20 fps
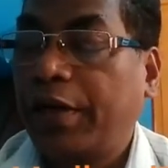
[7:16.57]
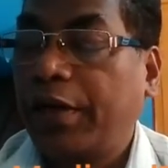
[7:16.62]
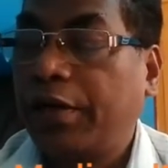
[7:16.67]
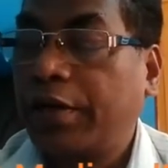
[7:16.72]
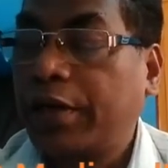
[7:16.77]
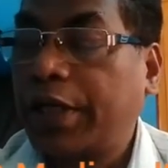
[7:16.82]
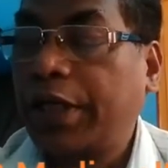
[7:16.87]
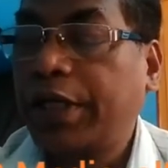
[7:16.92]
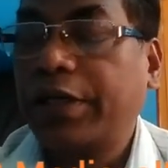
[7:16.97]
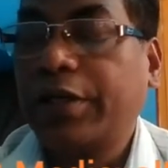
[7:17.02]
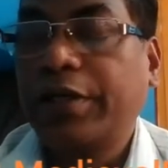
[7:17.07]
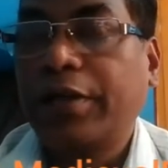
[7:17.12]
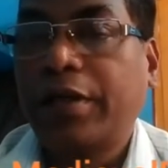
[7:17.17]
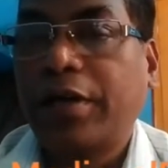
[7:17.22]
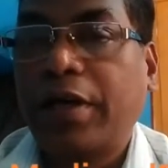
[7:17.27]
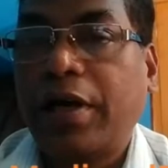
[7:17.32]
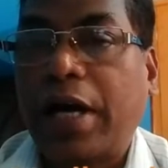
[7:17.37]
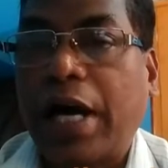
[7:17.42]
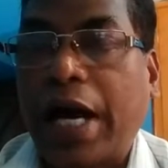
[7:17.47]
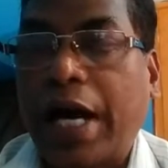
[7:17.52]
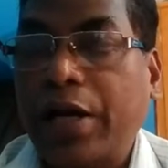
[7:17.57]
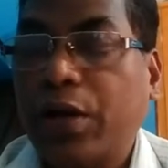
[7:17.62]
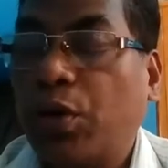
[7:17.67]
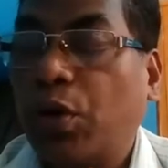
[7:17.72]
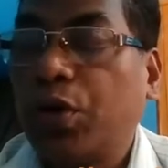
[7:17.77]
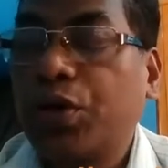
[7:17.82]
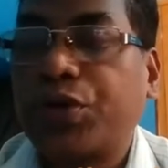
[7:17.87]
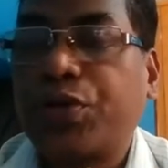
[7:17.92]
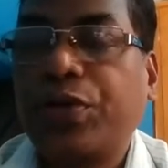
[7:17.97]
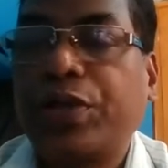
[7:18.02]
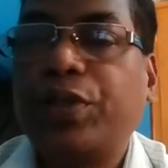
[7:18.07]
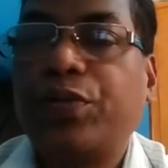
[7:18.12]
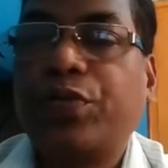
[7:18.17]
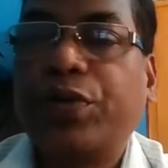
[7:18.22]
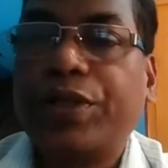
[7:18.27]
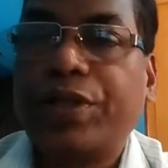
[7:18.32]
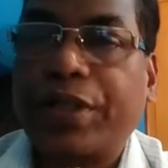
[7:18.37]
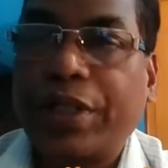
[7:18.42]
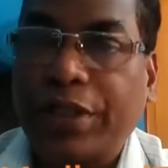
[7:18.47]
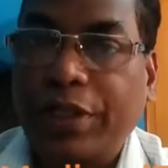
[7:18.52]
Okay, and also it
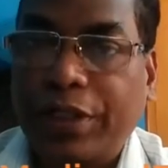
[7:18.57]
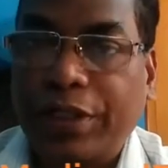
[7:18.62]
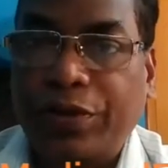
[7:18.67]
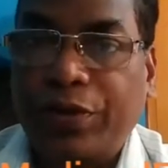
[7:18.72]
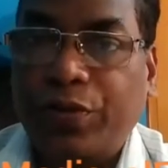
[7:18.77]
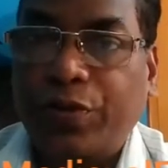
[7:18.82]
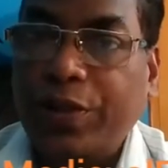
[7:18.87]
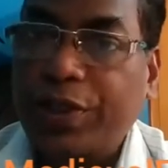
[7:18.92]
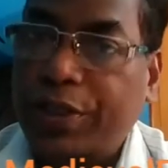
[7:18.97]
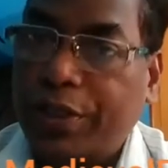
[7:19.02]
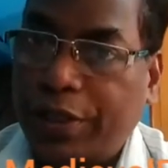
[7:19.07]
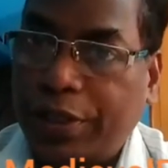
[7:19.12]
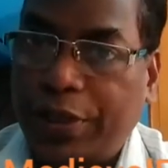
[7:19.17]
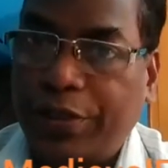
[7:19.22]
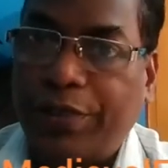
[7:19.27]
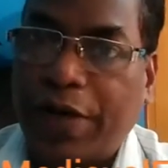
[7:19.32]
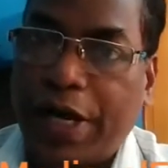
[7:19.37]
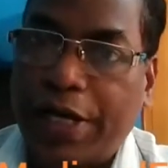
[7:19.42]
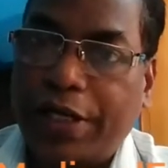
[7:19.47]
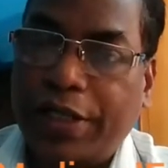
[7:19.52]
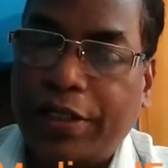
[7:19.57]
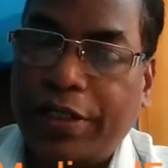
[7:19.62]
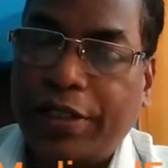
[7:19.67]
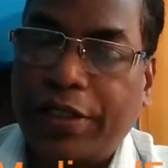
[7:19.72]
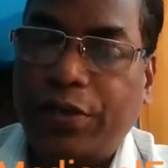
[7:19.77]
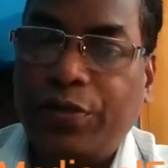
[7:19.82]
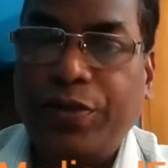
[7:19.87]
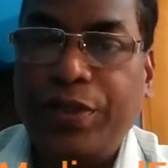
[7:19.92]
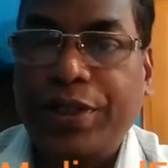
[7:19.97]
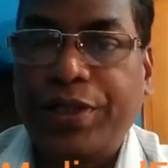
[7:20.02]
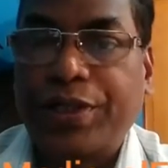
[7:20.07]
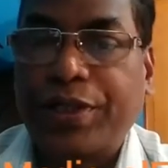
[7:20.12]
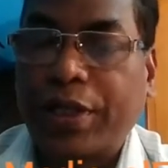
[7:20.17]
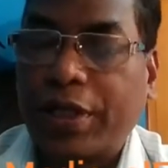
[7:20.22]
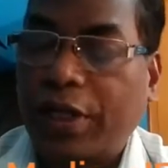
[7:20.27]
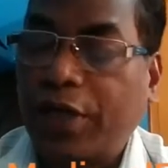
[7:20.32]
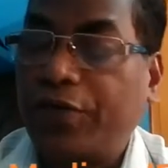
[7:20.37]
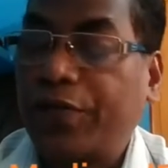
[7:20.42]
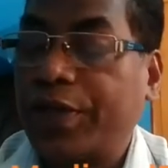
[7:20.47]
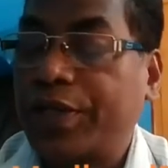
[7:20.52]
was divided into
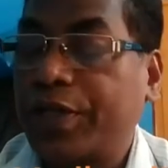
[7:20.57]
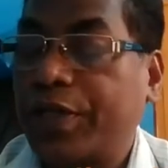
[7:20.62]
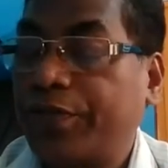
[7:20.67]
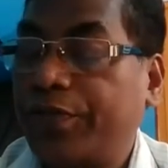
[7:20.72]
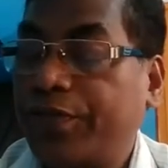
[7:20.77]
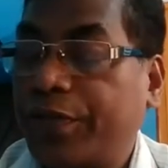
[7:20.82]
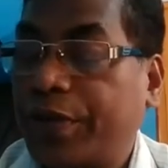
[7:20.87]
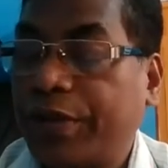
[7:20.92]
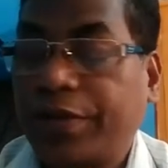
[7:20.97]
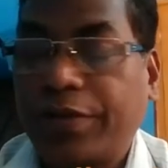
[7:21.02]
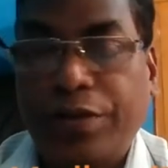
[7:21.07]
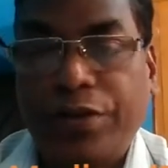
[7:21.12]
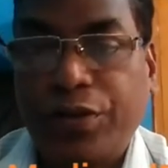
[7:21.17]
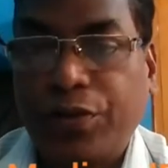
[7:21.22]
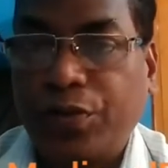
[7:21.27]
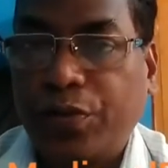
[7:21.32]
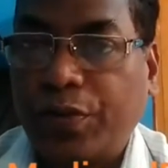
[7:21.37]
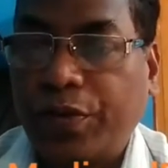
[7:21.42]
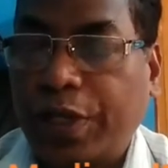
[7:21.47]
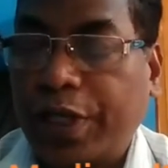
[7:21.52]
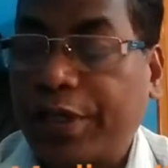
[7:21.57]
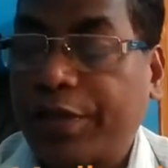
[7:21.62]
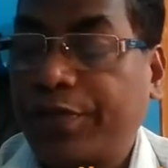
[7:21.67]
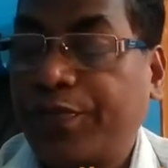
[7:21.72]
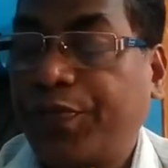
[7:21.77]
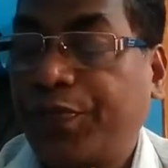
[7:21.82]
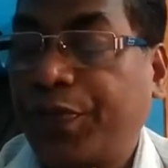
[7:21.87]
eastern and western one. You know that.